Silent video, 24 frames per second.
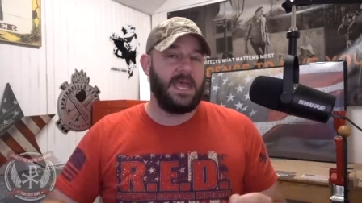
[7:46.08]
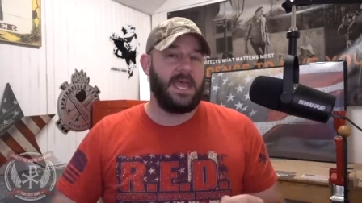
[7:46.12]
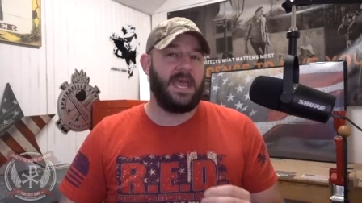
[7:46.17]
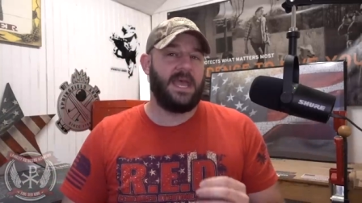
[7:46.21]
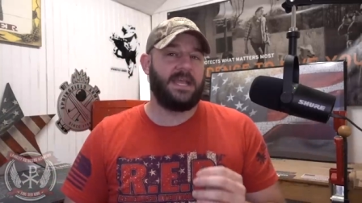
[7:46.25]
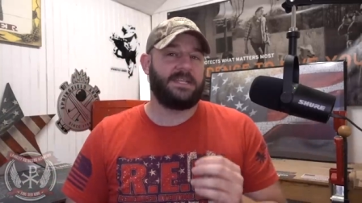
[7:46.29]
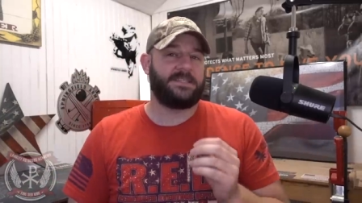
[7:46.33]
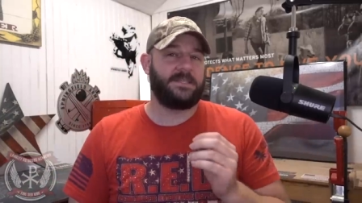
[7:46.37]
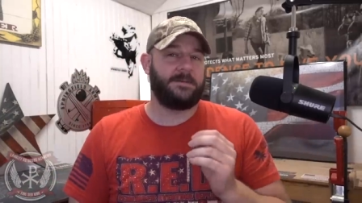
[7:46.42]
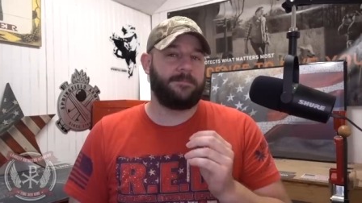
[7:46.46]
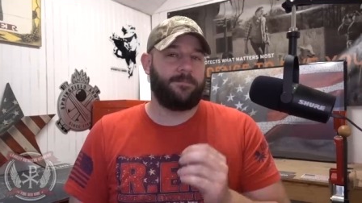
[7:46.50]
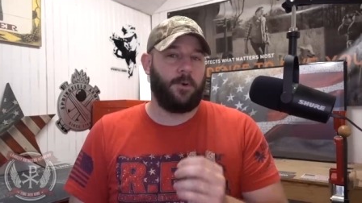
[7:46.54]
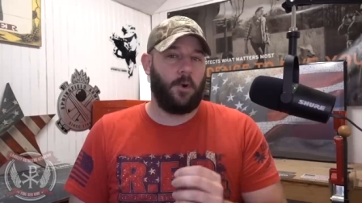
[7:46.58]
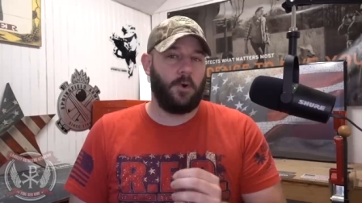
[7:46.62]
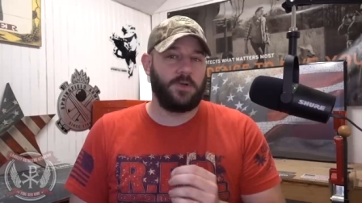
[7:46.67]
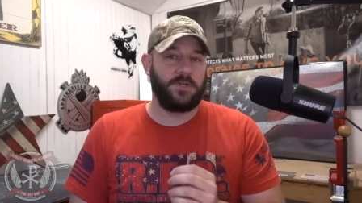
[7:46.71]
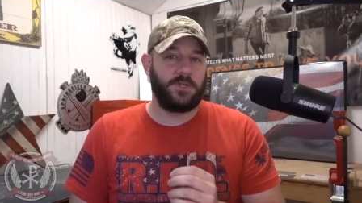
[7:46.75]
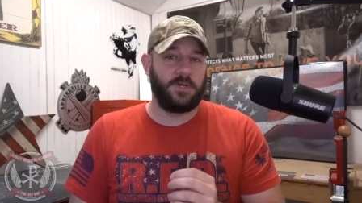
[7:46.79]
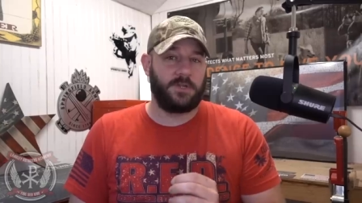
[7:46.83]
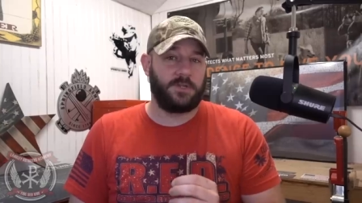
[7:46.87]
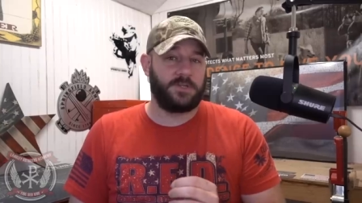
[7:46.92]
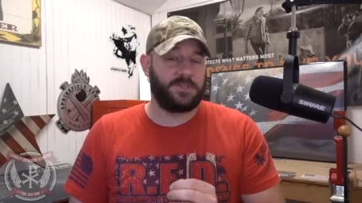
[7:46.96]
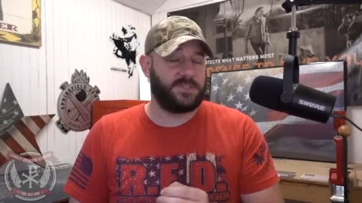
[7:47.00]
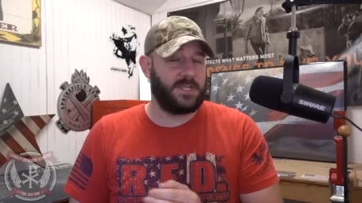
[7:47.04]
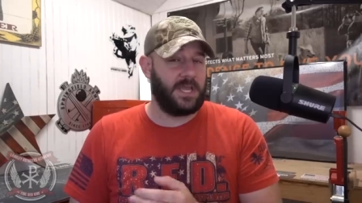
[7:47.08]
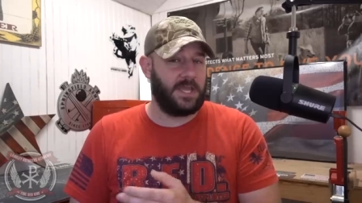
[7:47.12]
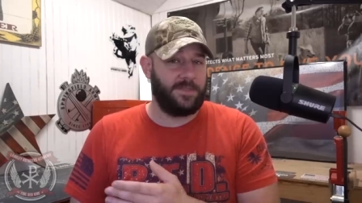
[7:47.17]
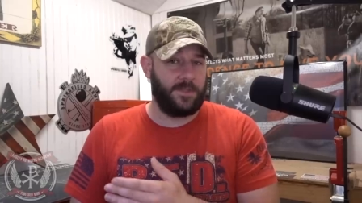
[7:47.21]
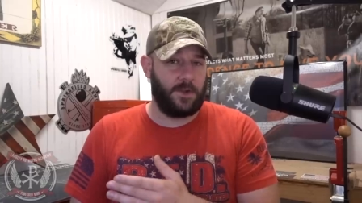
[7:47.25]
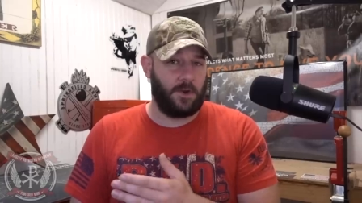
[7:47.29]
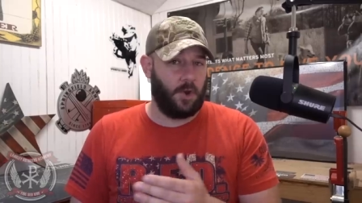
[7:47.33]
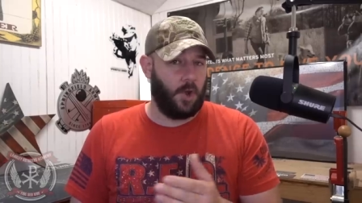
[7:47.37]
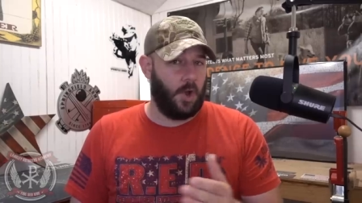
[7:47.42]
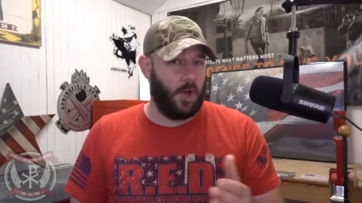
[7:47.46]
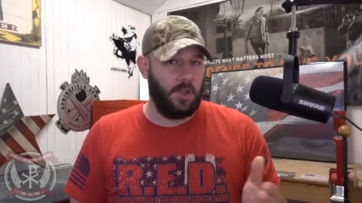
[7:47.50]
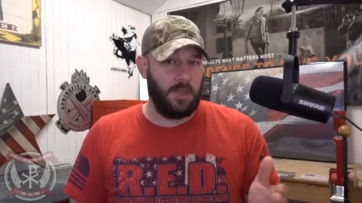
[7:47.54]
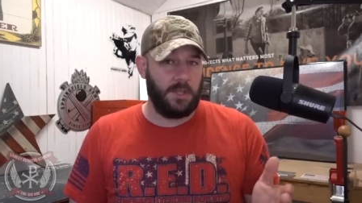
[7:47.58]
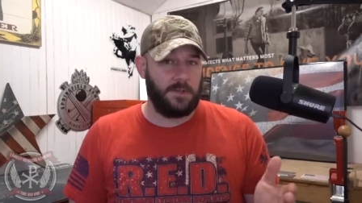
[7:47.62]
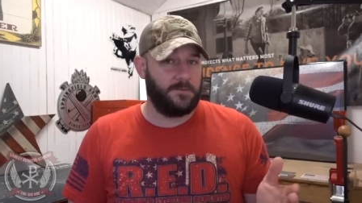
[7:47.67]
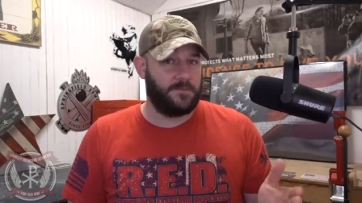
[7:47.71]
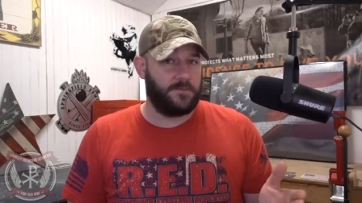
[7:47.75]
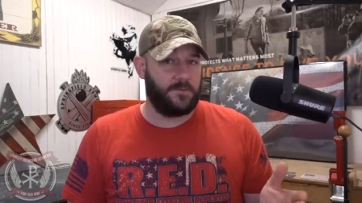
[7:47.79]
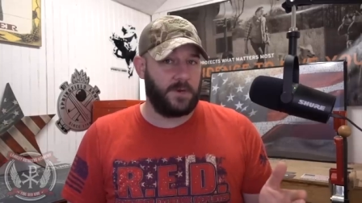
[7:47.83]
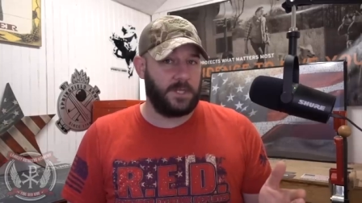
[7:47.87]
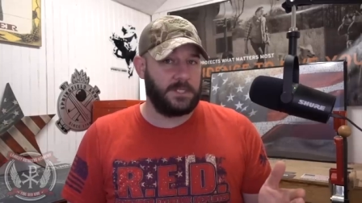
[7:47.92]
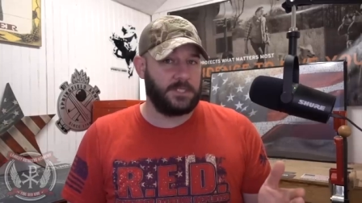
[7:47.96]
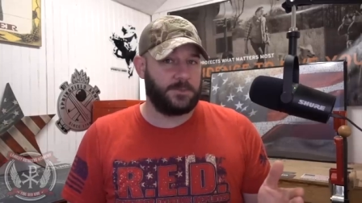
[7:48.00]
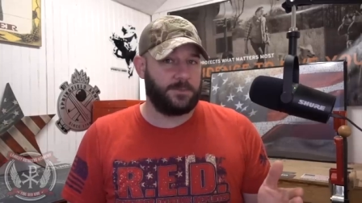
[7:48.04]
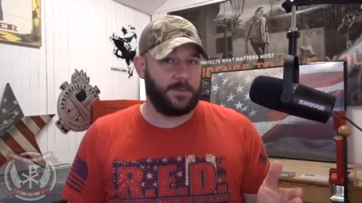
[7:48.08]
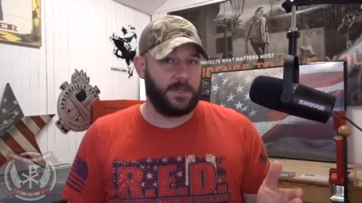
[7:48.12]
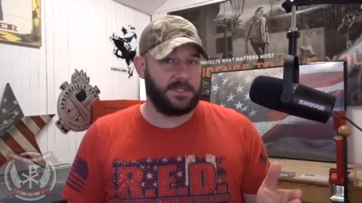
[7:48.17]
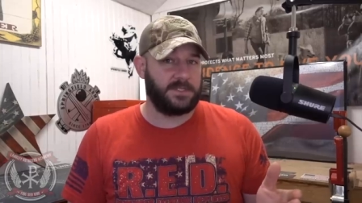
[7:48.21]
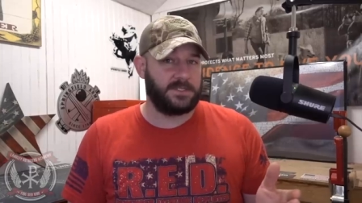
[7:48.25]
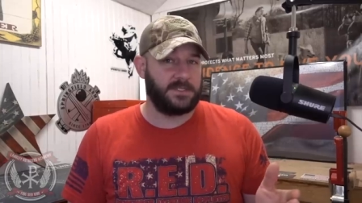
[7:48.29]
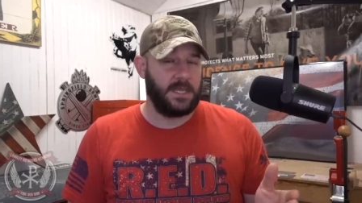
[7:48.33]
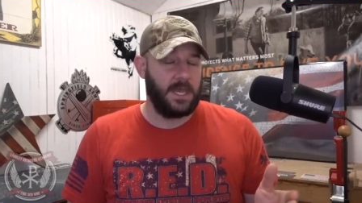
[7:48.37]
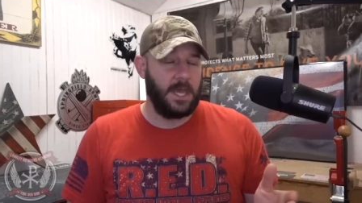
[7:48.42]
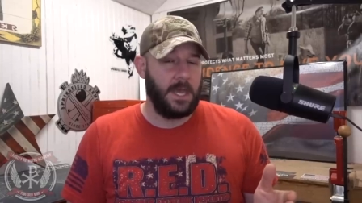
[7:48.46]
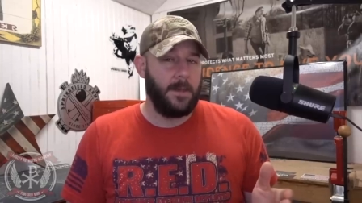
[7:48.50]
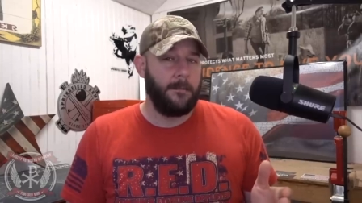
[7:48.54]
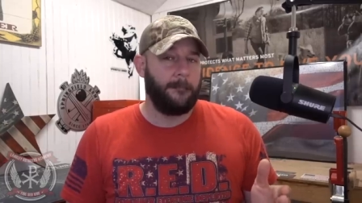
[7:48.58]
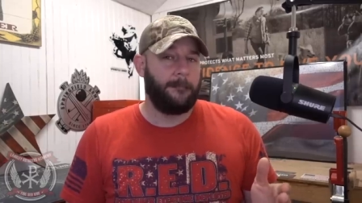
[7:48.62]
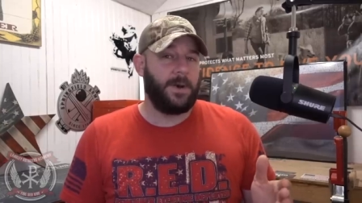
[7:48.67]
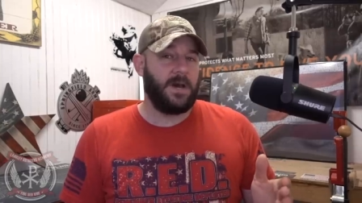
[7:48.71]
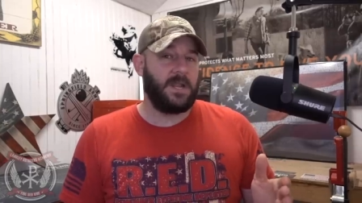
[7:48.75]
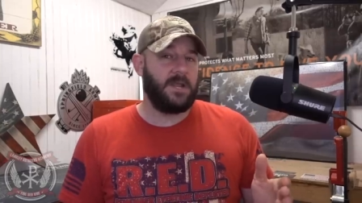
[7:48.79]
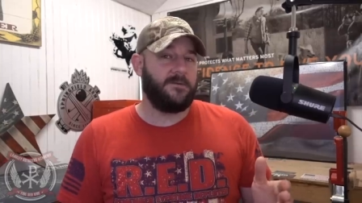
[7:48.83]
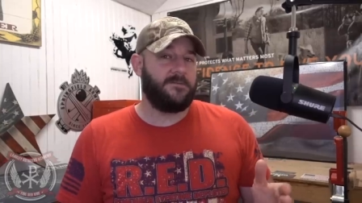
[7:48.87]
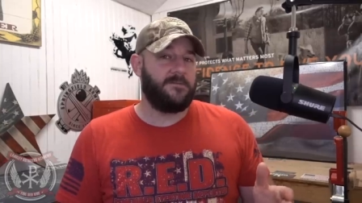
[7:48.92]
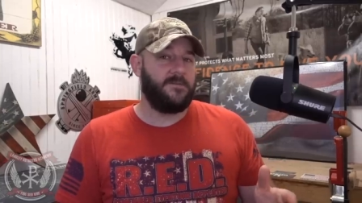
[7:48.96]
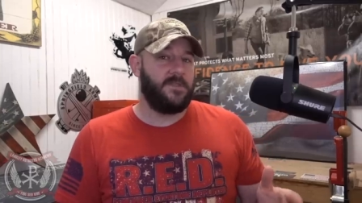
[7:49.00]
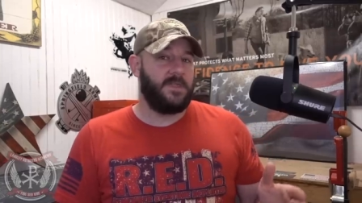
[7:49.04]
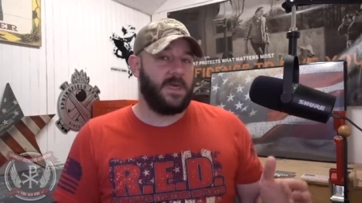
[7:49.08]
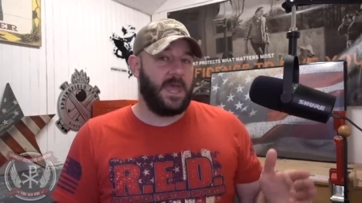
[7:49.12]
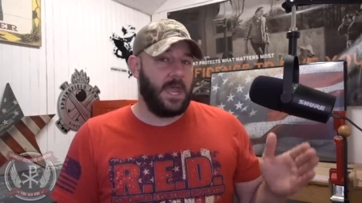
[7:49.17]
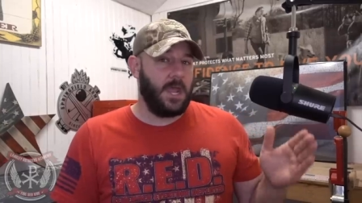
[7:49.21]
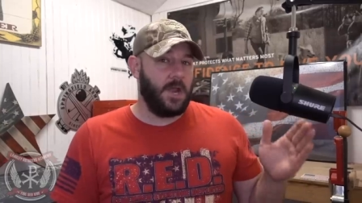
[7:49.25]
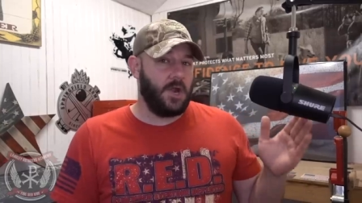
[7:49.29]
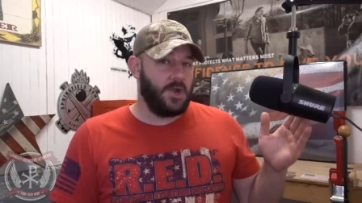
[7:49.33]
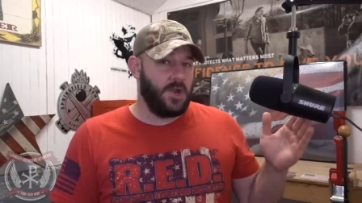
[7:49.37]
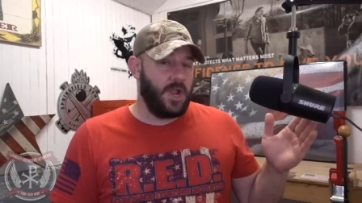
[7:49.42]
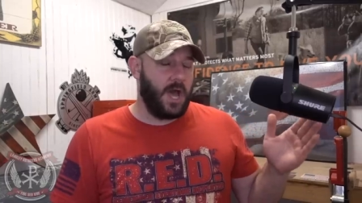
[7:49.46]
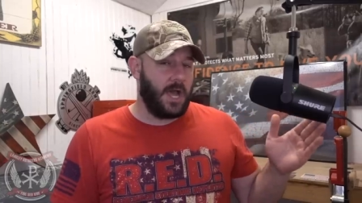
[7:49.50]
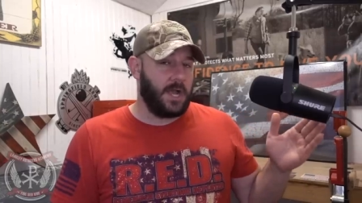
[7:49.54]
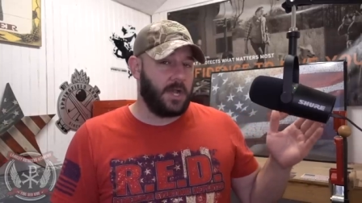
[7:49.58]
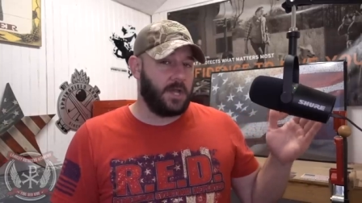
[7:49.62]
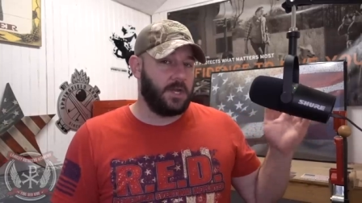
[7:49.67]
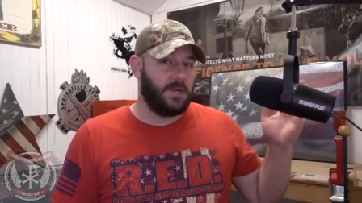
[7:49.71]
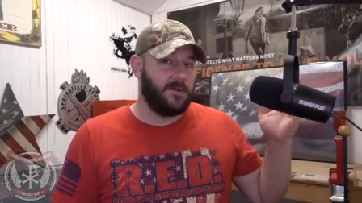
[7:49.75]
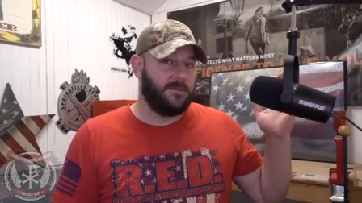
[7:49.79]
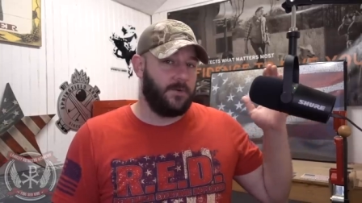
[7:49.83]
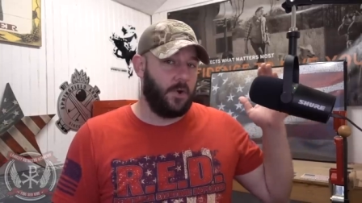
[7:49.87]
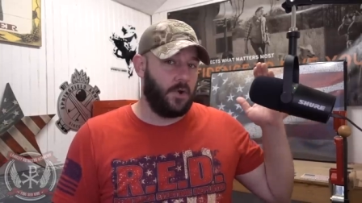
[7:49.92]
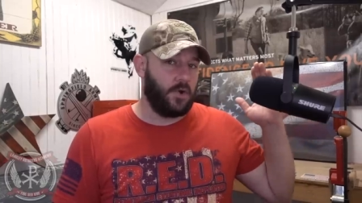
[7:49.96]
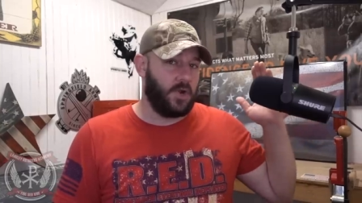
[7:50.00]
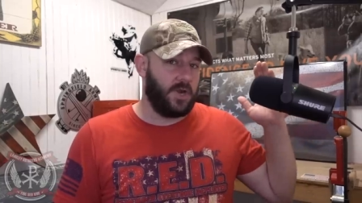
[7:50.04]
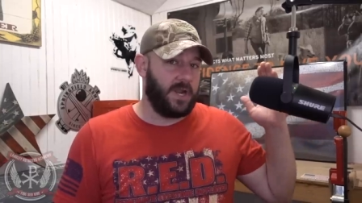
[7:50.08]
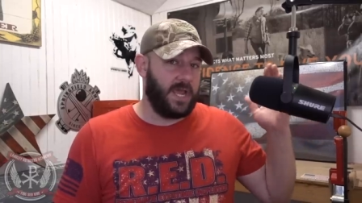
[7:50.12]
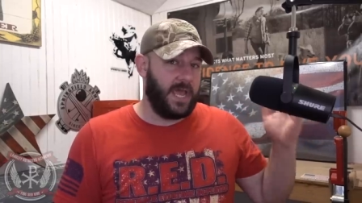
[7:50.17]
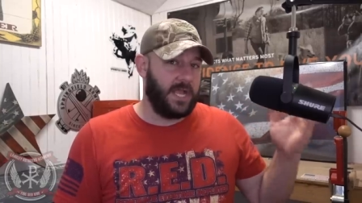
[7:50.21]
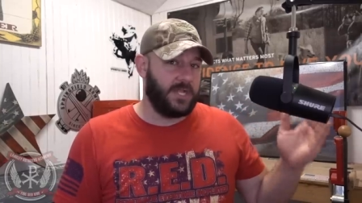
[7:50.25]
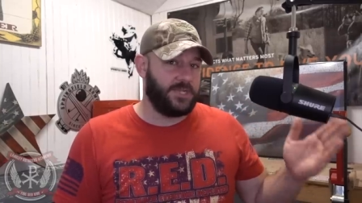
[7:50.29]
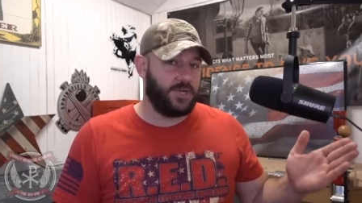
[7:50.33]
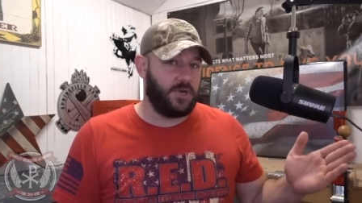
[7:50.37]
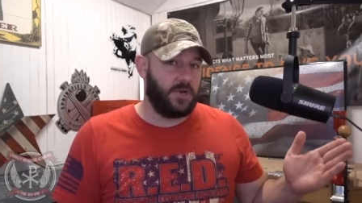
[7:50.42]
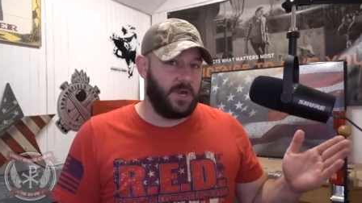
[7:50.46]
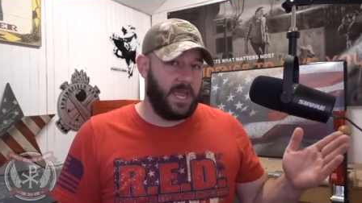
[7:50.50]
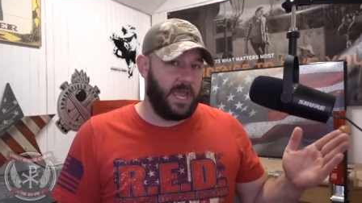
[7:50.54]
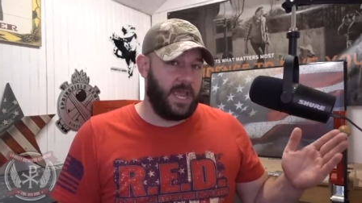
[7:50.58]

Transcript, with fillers: It's important to understand they're all infringements, but if they are not going to vote on H.R.